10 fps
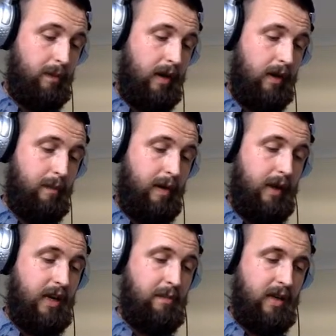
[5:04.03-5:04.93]
by by
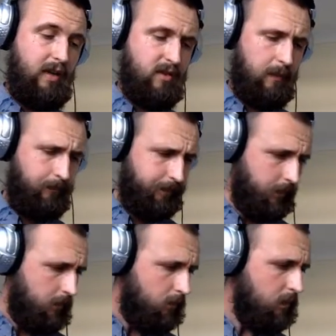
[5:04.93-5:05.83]
any means.
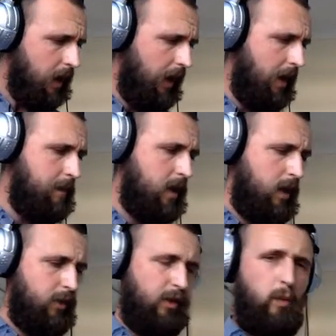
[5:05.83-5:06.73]
Um,
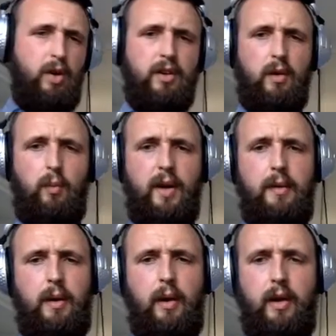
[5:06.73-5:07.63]
so would
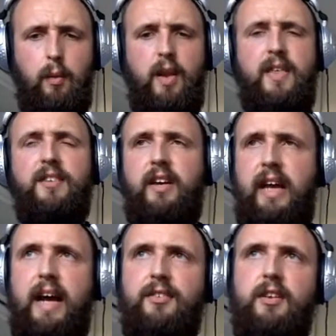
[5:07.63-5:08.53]
when you know one of the things I
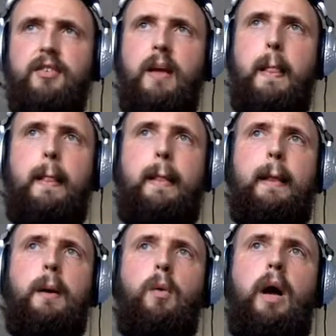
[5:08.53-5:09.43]
get asked is
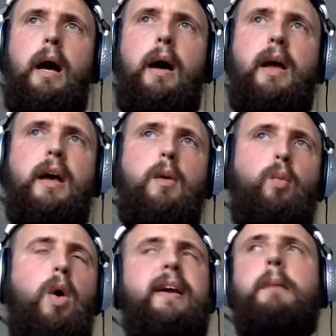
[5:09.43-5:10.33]
uh,
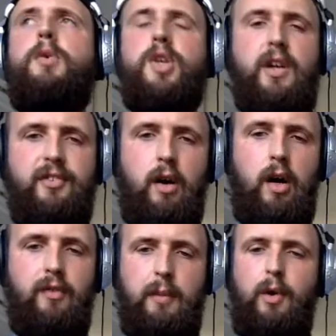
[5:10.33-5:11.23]
what camera should I start
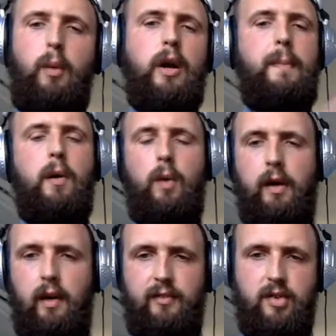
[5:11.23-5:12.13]
off? I'm, i want to be a
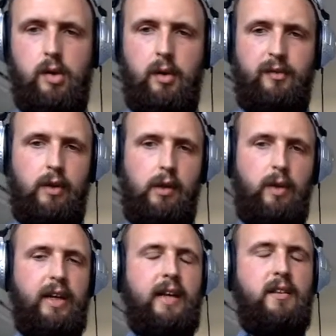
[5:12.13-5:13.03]
wildlife photographer. I
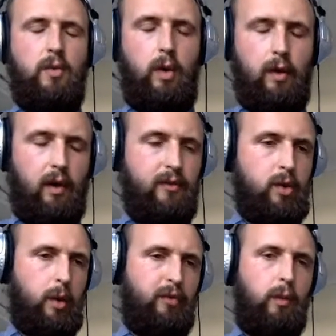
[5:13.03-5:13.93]
want to get into wildlife
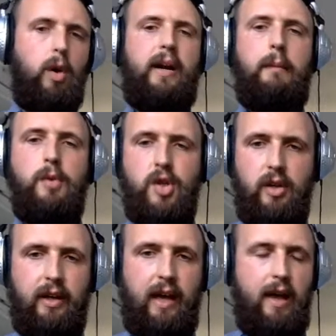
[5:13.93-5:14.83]
photography. What camera should
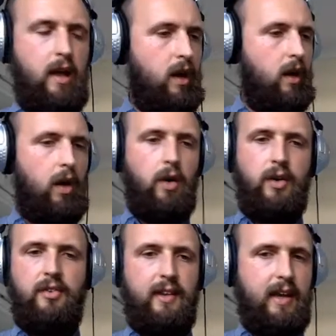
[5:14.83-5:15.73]
I get?
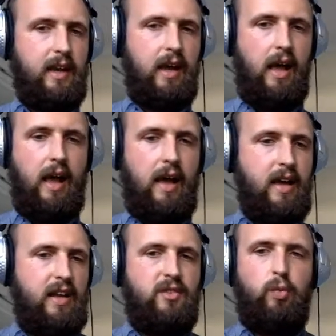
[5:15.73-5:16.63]
Honestly, uh,
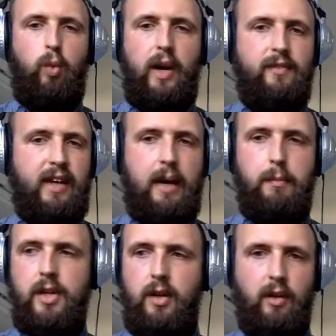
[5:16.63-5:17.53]
it's whatever
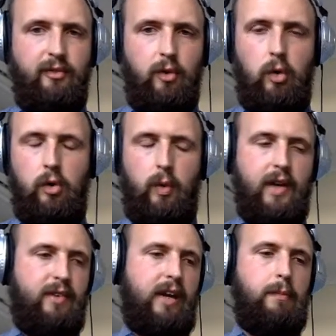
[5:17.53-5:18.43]
camera you can afford,
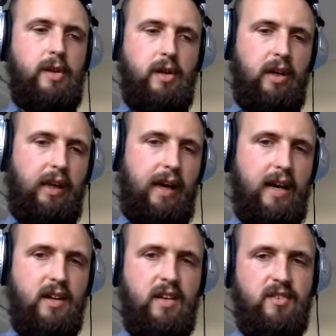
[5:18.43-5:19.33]
whatever camera you can get.
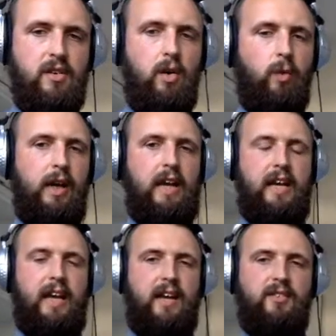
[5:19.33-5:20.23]
it's not really a
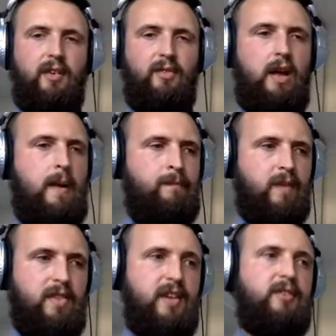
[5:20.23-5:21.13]
case of
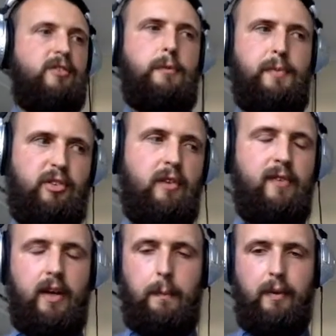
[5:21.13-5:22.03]
this is the
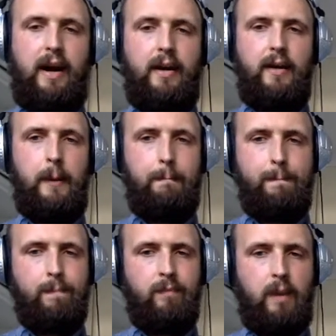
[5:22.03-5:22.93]
Pacific brand,
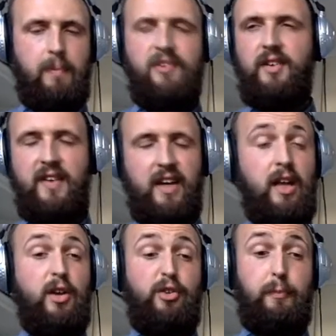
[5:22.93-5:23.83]
Pacific
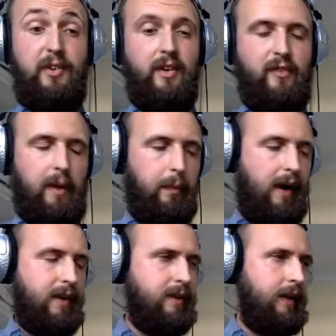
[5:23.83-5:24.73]
specific
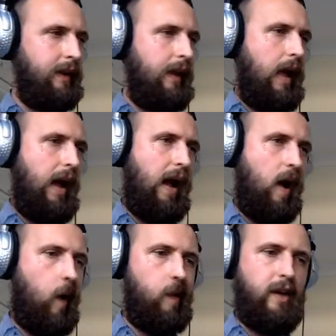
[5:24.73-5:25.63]
brand.
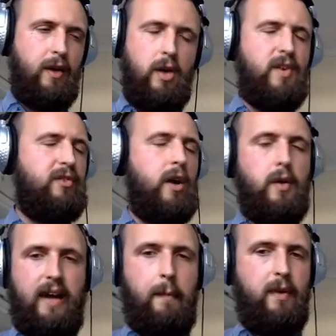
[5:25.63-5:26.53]
Uh, you know, there is no
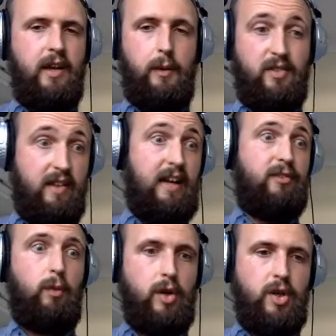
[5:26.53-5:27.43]
camera that I would say
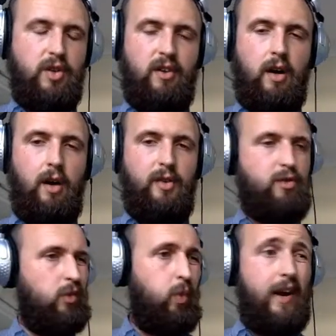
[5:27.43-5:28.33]
that's the one you should start off. It's
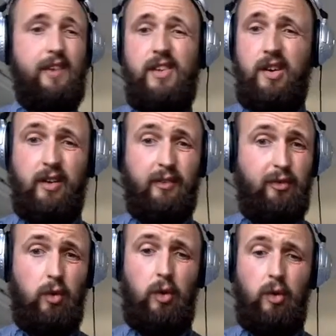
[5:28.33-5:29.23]
just whatever you can
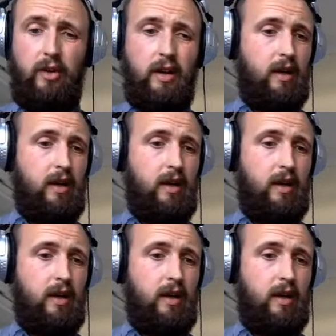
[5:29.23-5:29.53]
afford